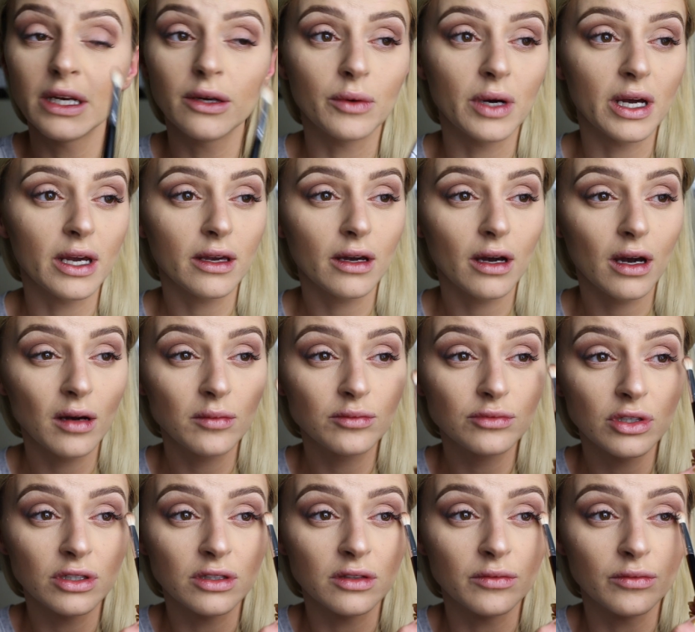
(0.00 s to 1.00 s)
the way, I'm
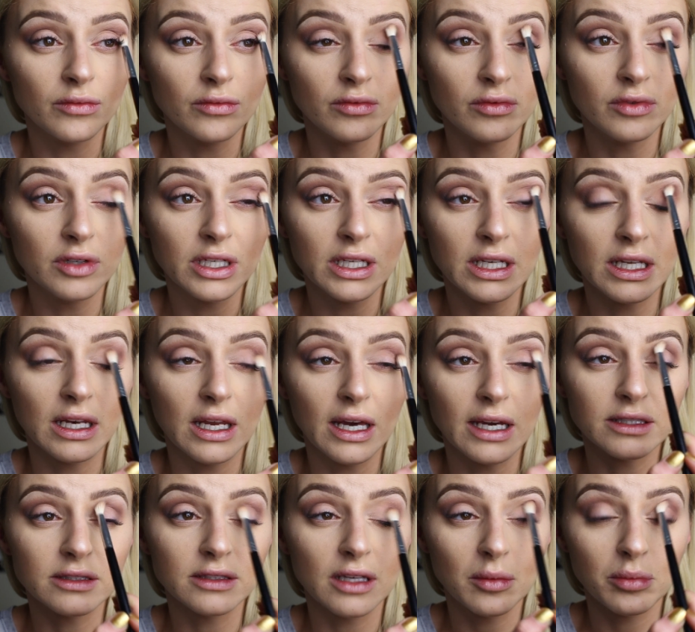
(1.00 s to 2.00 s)
running really
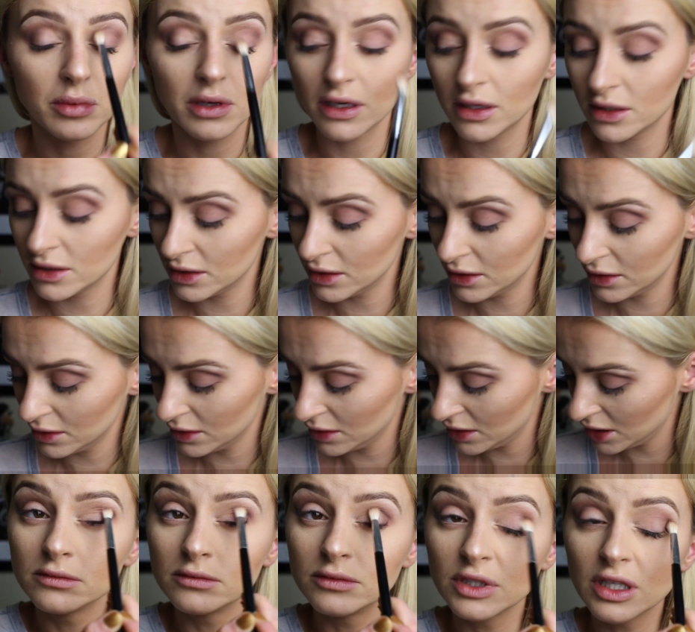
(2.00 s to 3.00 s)
late to that party.
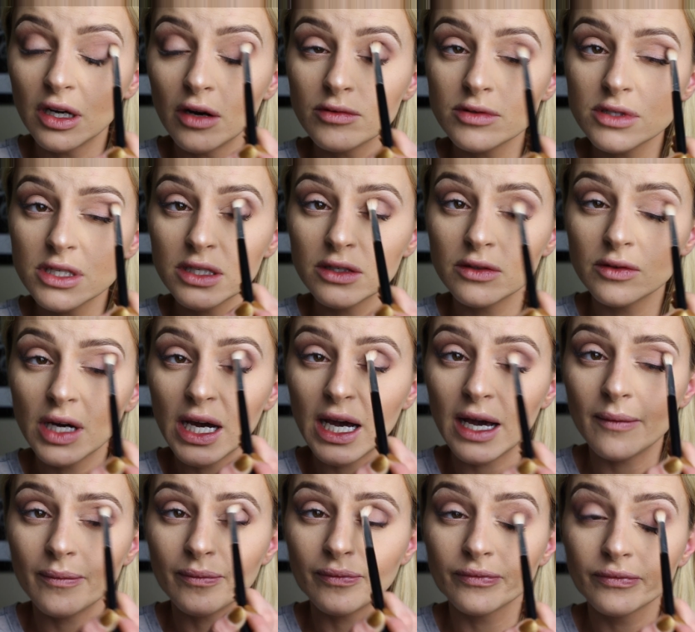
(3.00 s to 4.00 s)
We're going to
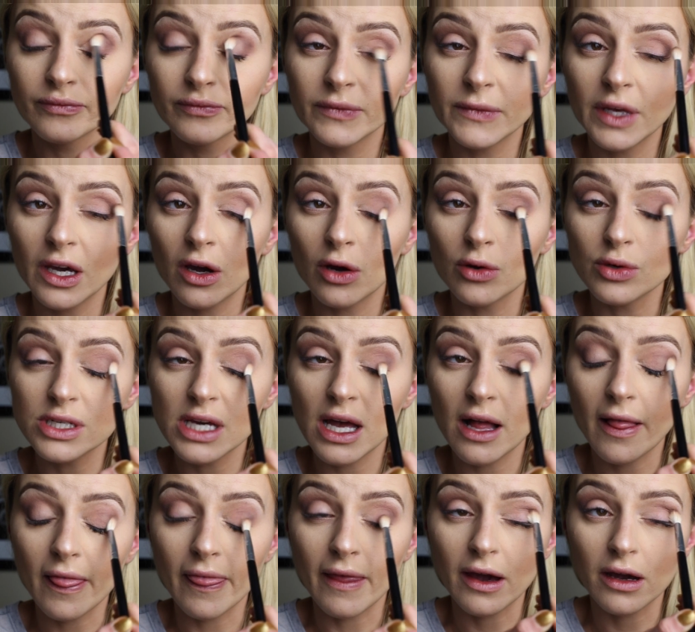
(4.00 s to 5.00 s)
the
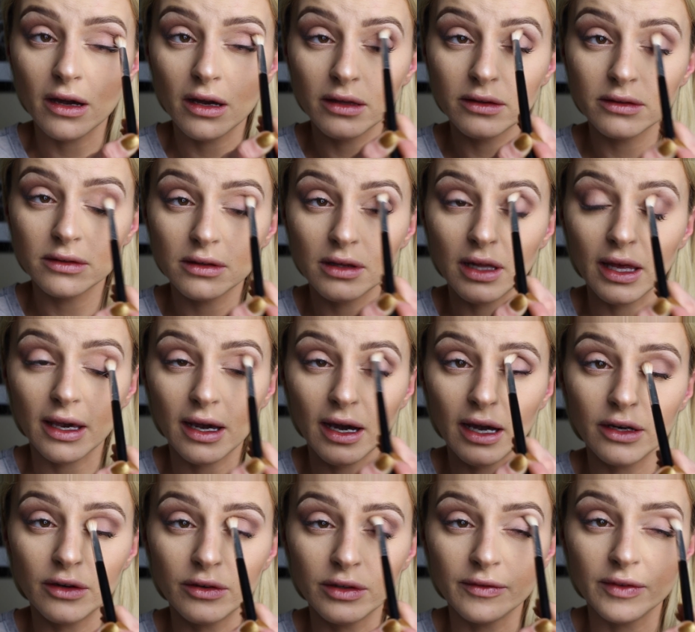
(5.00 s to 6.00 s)
hotel that, like,
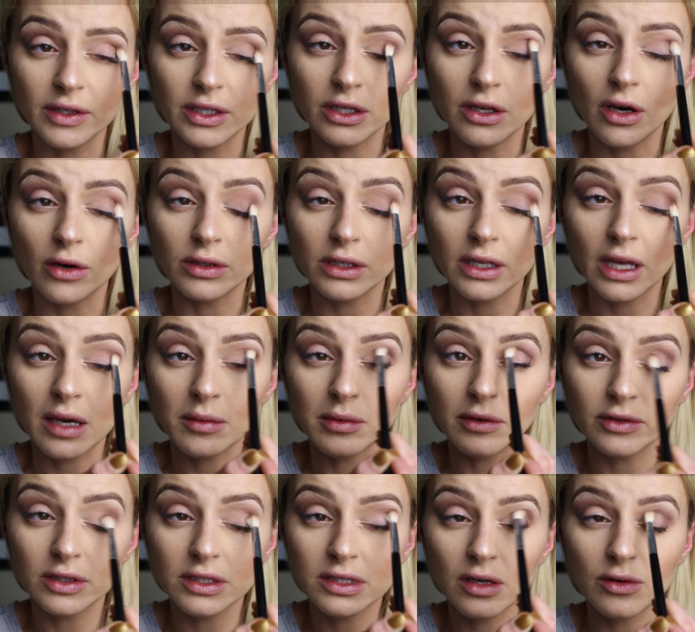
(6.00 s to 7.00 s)
I don't even know the name
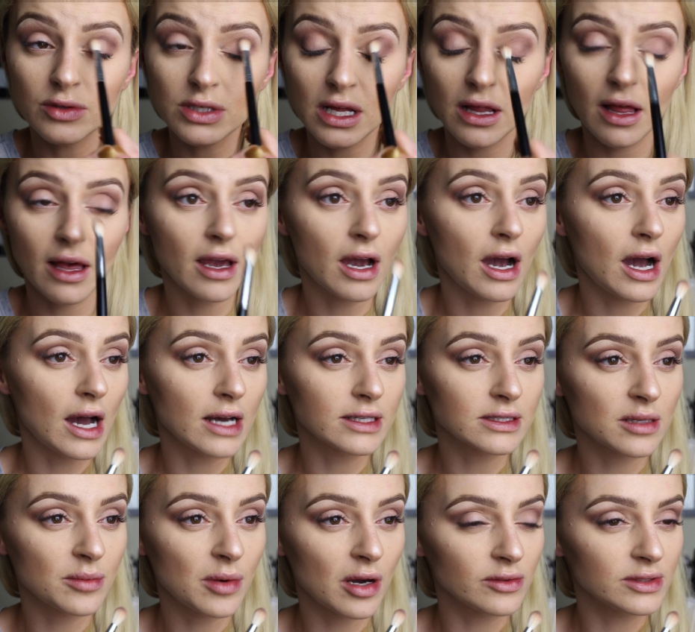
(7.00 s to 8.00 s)
of this hotel. I
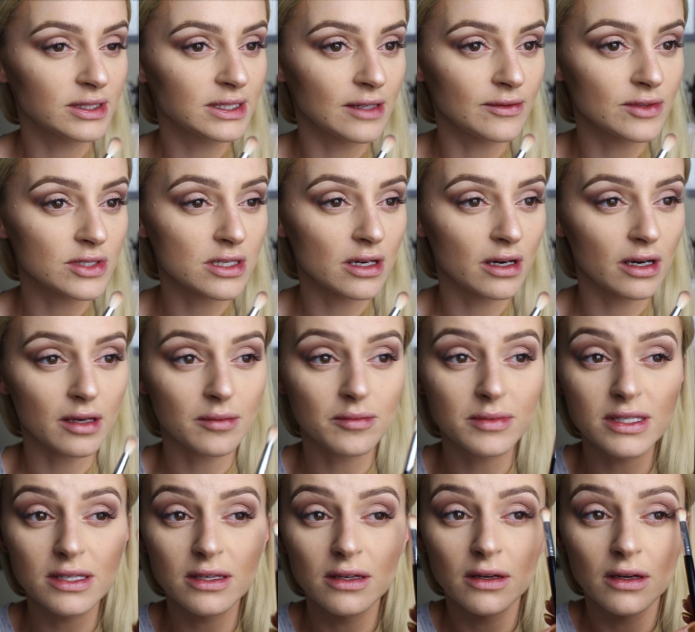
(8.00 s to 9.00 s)
asked about 7
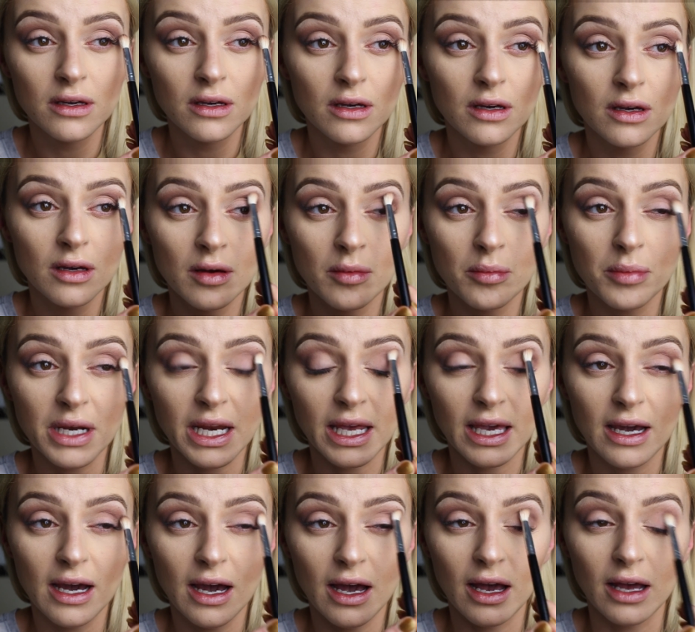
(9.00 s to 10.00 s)
times, but I
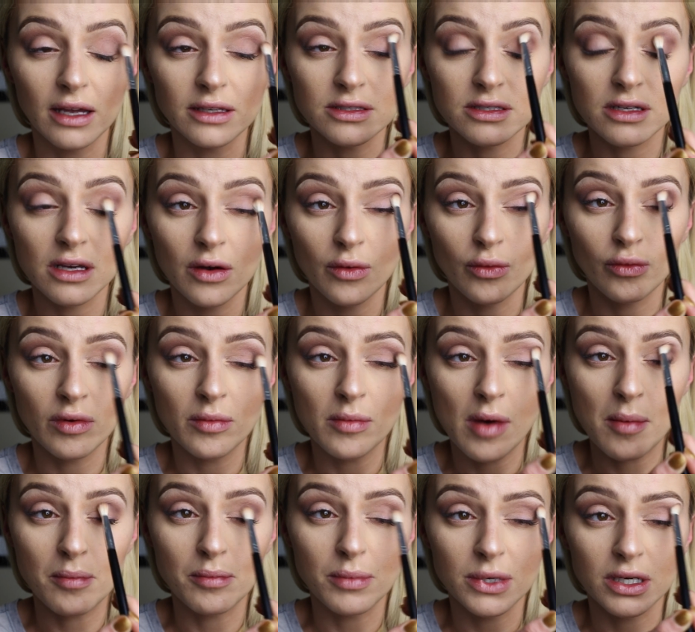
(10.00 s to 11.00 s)
can't
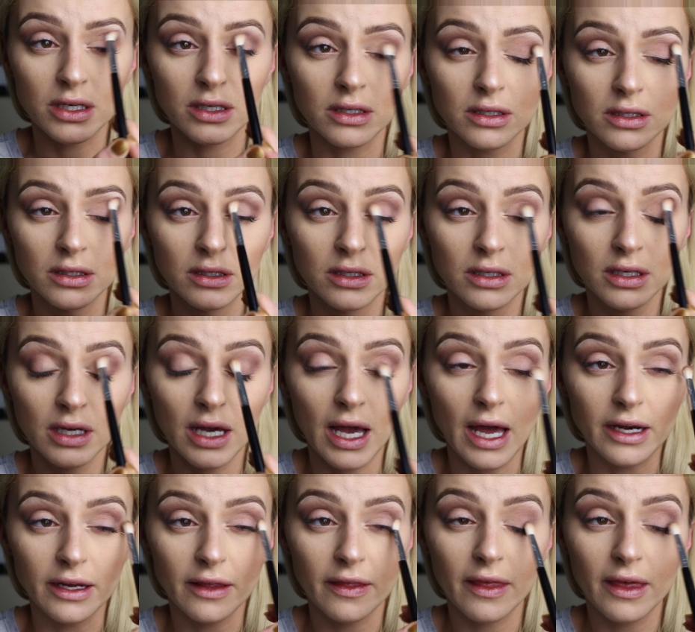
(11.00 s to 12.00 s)
remember
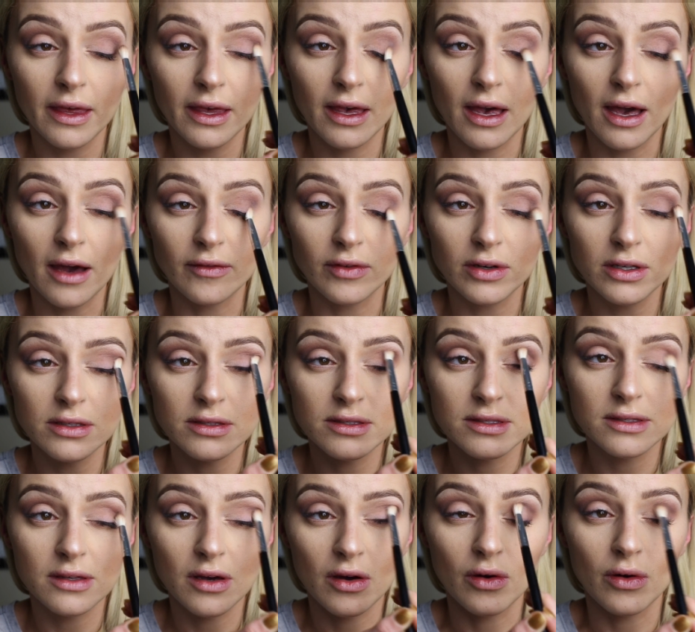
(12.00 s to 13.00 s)
anything ever,
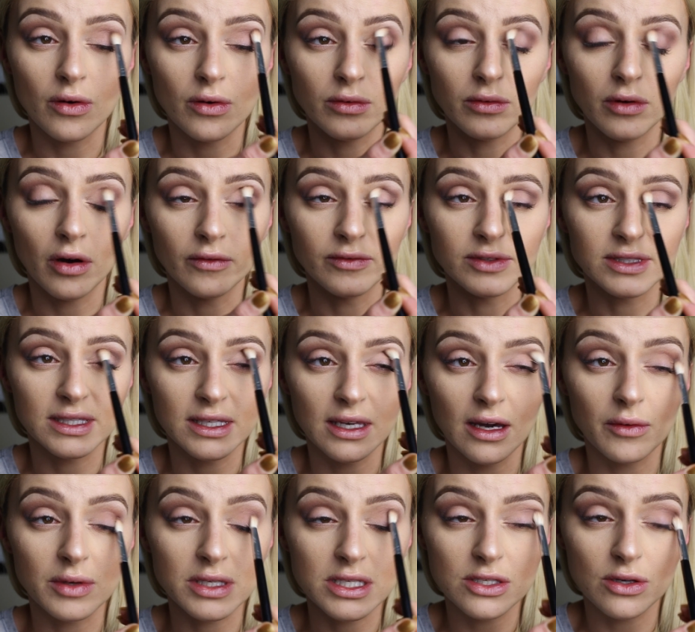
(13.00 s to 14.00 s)
so obviously
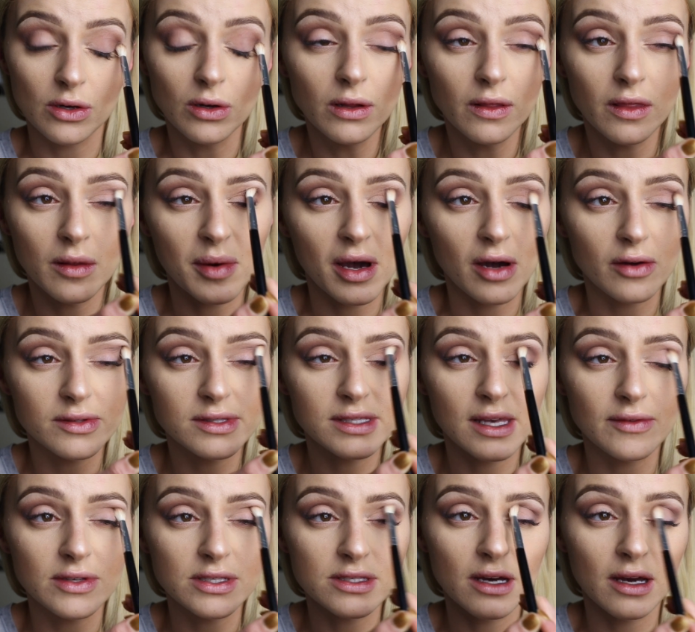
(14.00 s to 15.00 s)
I was told about
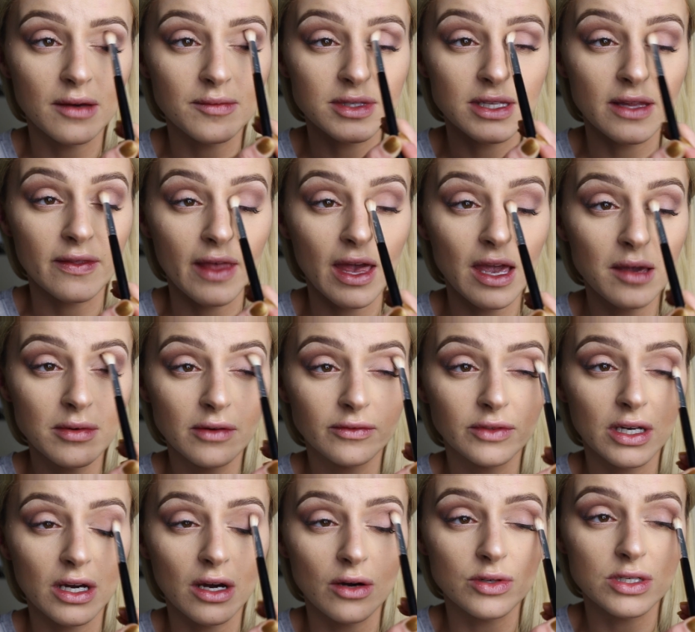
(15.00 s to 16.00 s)
7 times the name of
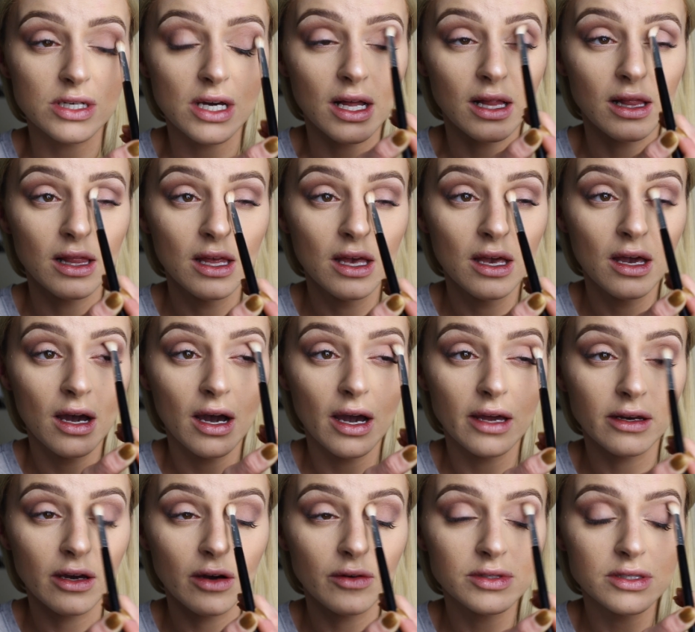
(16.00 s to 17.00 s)
the hotel. I
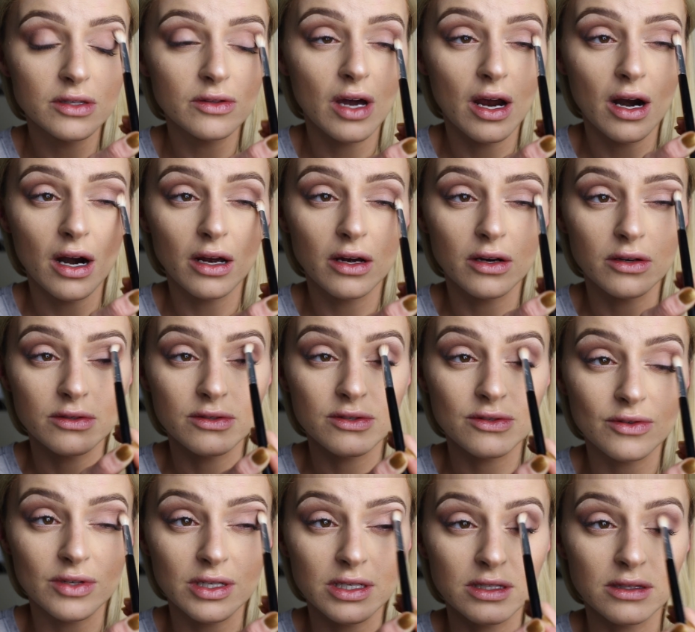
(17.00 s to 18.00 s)
know it's on Harcourt
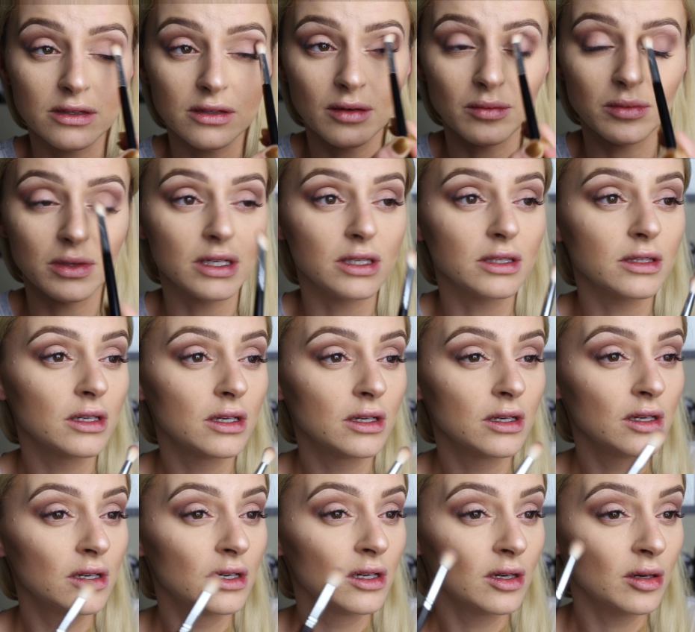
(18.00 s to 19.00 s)
Street in Dublin,
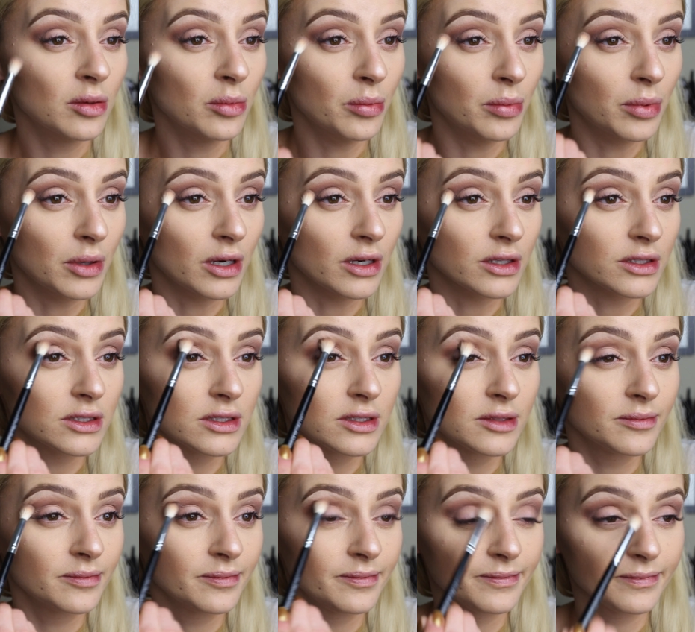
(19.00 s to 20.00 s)

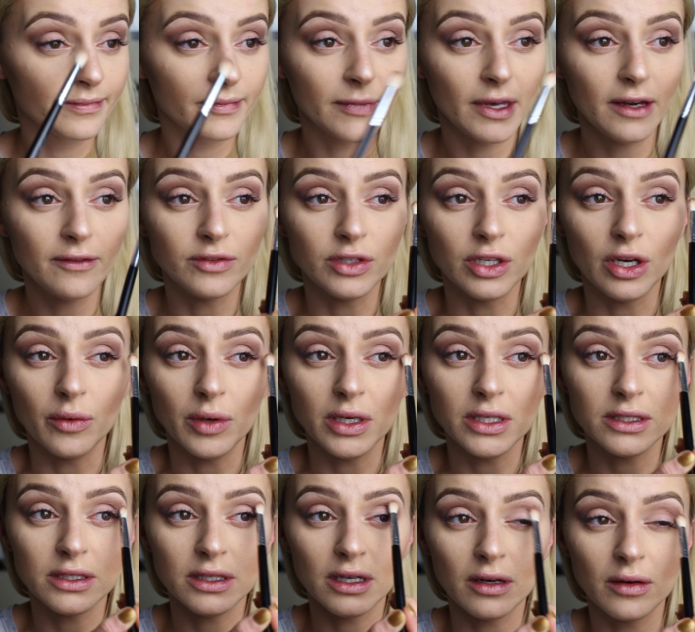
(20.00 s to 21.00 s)
but I have no
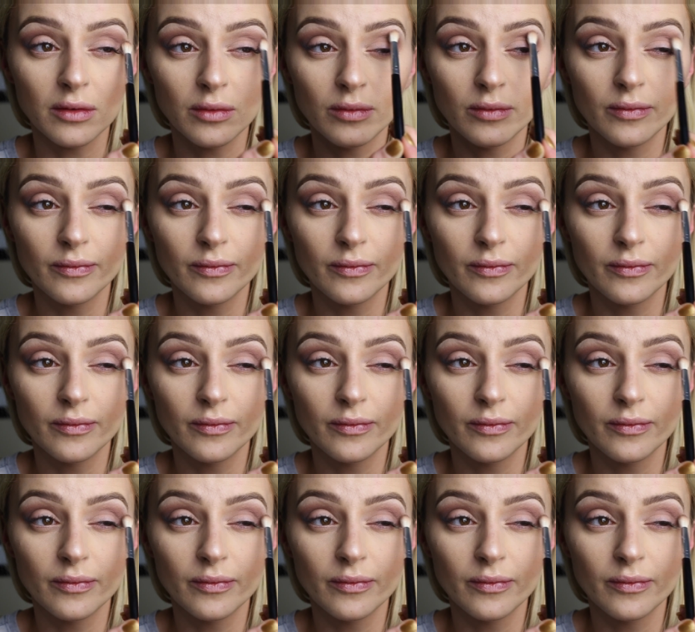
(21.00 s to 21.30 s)
idea.